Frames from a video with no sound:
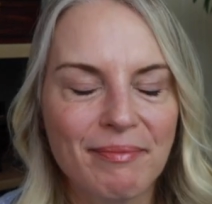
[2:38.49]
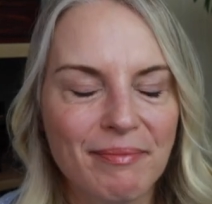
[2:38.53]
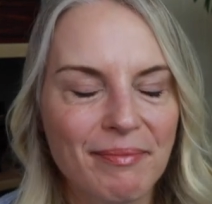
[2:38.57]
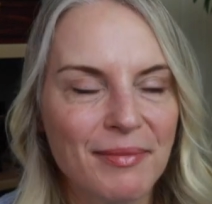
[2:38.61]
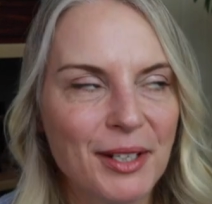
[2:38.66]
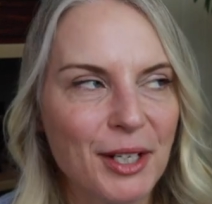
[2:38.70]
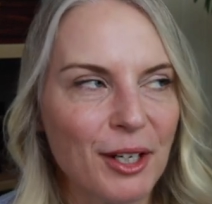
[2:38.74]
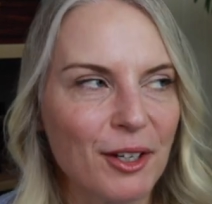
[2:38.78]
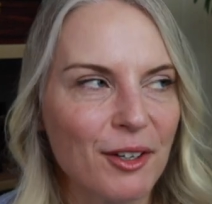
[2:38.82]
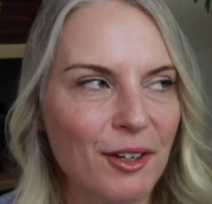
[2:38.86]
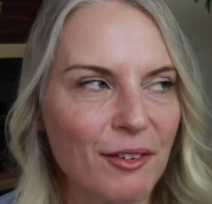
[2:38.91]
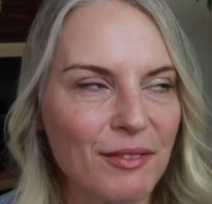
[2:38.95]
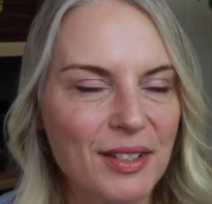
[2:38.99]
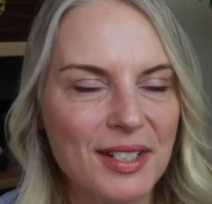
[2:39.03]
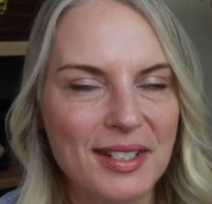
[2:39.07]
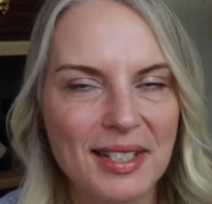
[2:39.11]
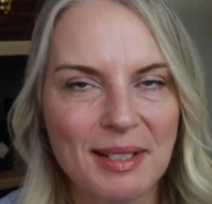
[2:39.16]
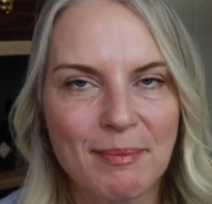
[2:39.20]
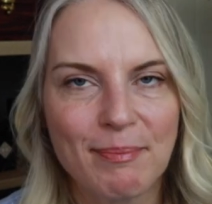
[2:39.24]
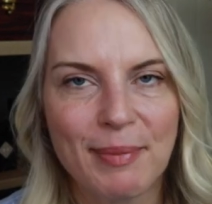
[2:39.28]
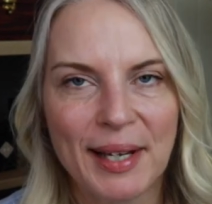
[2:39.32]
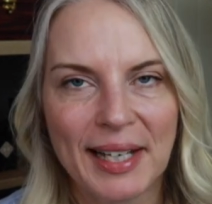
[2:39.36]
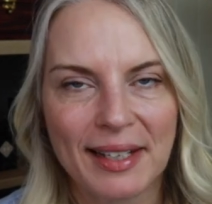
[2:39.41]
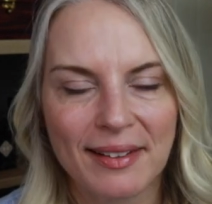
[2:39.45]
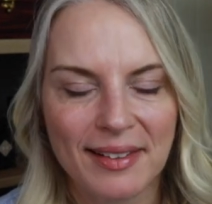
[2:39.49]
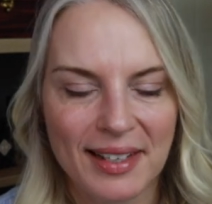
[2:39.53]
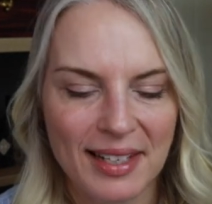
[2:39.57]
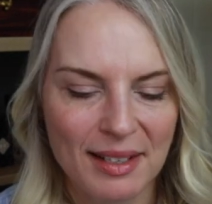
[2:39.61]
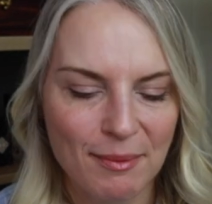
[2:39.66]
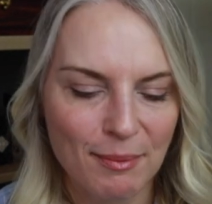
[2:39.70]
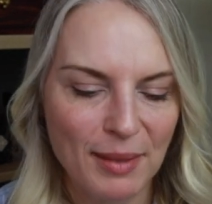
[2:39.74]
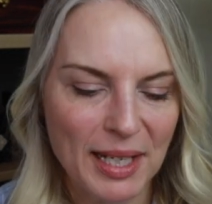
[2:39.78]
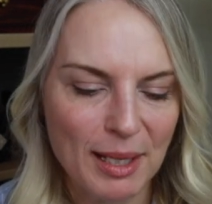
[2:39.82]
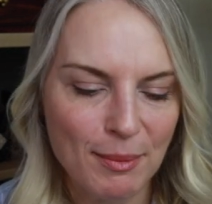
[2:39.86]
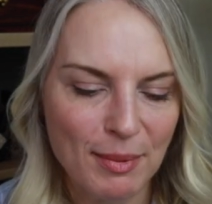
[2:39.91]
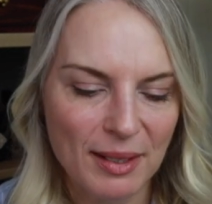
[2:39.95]
you know, obviously back
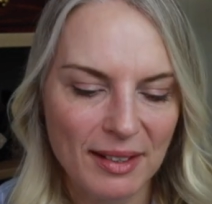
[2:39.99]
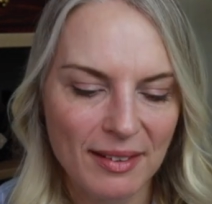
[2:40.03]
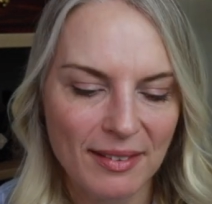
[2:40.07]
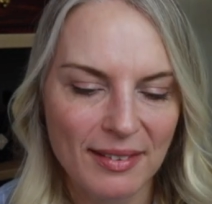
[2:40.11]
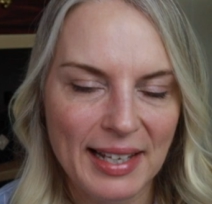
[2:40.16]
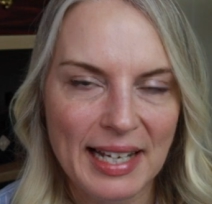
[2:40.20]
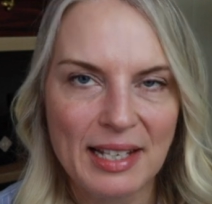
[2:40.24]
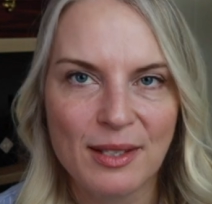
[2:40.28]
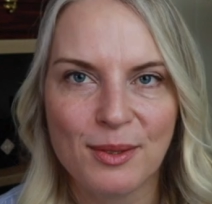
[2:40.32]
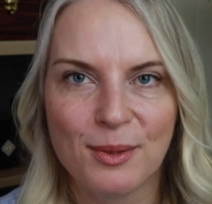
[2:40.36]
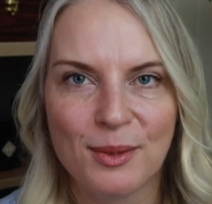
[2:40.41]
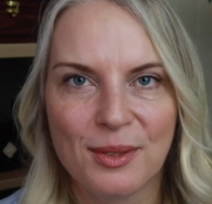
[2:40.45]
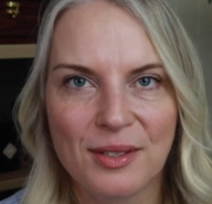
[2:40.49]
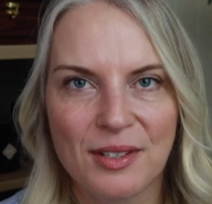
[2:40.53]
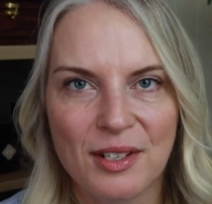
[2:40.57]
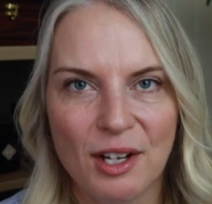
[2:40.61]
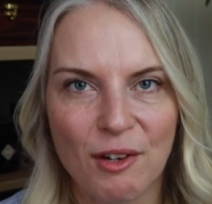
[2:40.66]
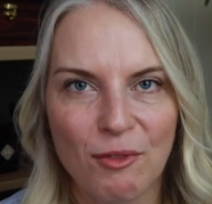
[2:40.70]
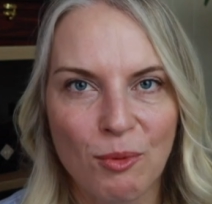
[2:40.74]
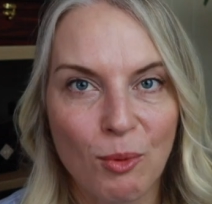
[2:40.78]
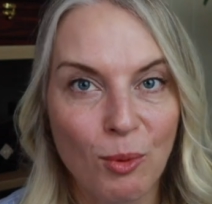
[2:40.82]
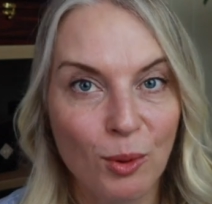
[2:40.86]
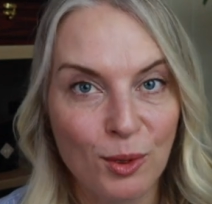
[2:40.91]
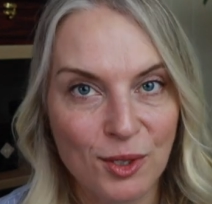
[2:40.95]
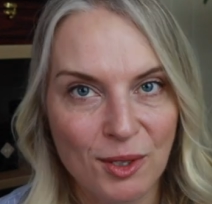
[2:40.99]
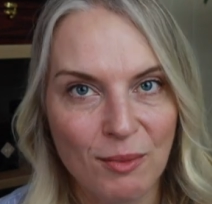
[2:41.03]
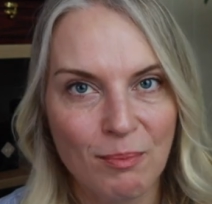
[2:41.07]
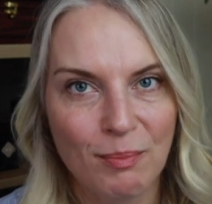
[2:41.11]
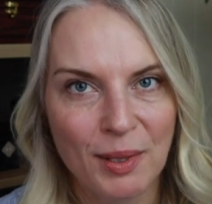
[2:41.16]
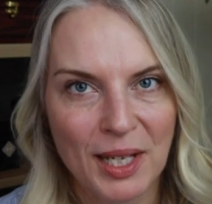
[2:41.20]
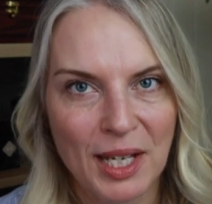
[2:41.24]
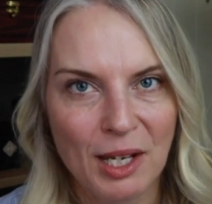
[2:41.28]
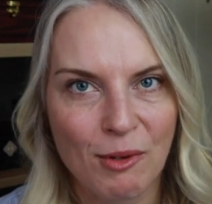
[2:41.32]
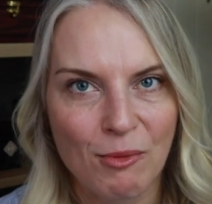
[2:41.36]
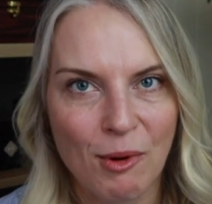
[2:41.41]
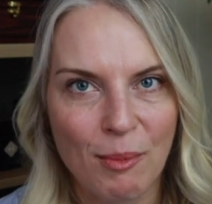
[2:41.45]
then maybe that sort of stuff wasn't
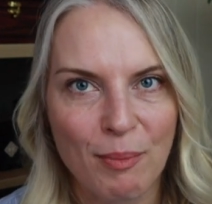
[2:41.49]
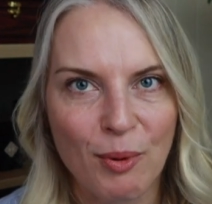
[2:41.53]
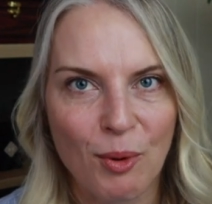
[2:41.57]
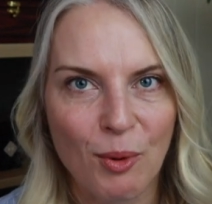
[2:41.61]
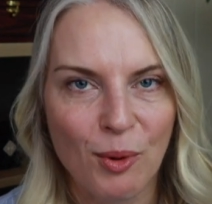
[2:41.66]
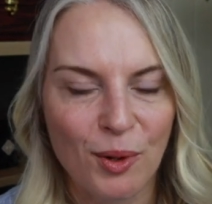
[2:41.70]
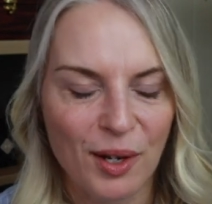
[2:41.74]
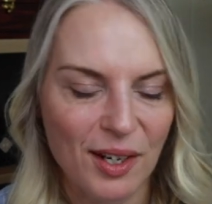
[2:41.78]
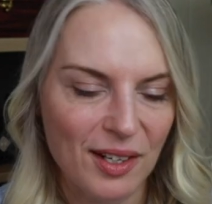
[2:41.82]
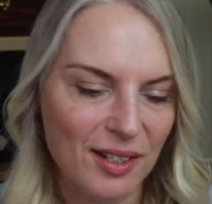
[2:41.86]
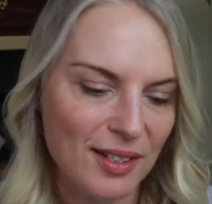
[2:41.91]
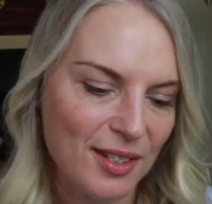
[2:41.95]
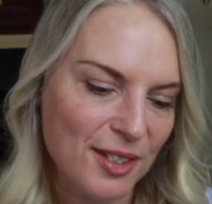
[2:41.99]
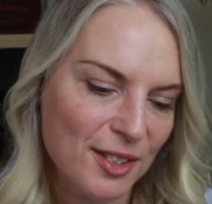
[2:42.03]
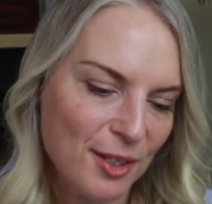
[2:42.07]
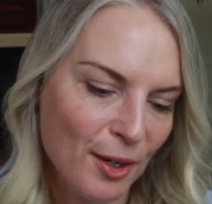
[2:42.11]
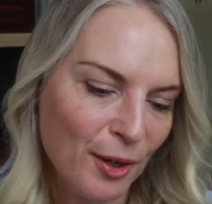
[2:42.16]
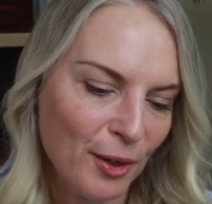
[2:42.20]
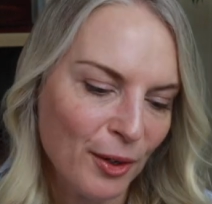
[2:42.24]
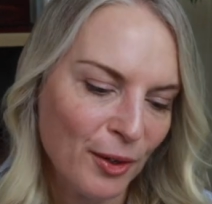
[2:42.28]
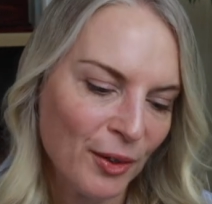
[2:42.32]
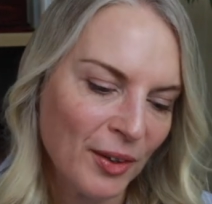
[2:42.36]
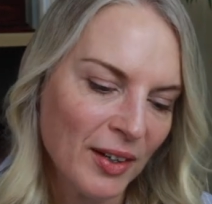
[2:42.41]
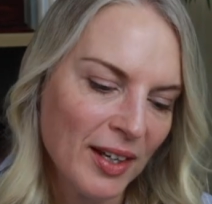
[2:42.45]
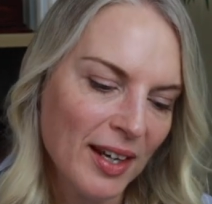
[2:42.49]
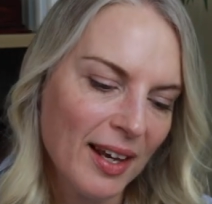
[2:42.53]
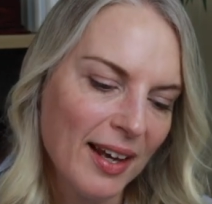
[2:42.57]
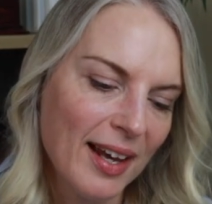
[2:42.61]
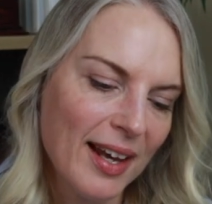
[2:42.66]
being reported. So